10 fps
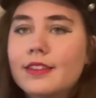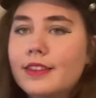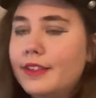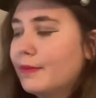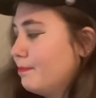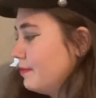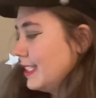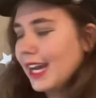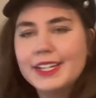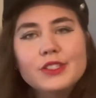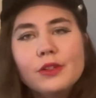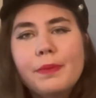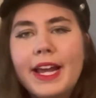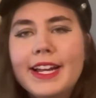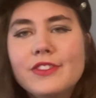the title
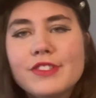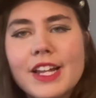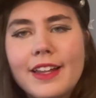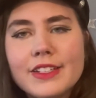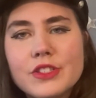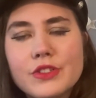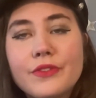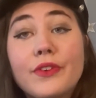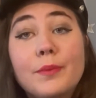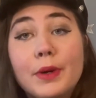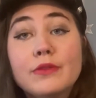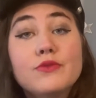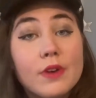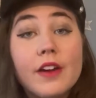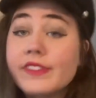page, which I like to do for both
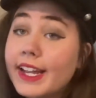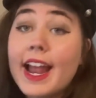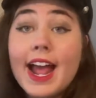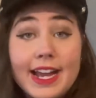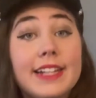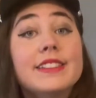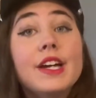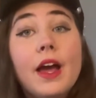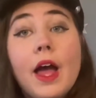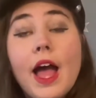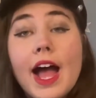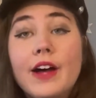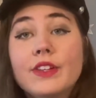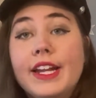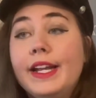drafting and
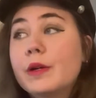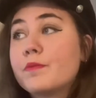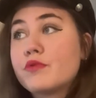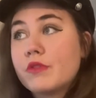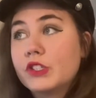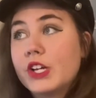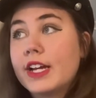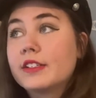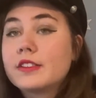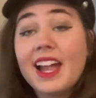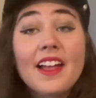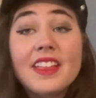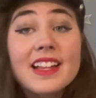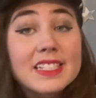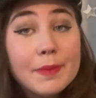outlining projects. I
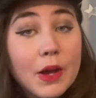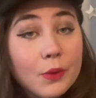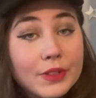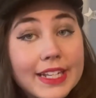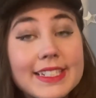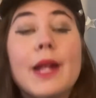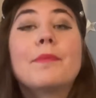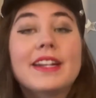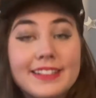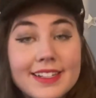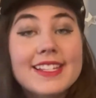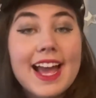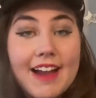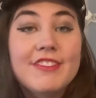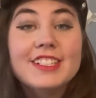think that's about all I did, but it does have a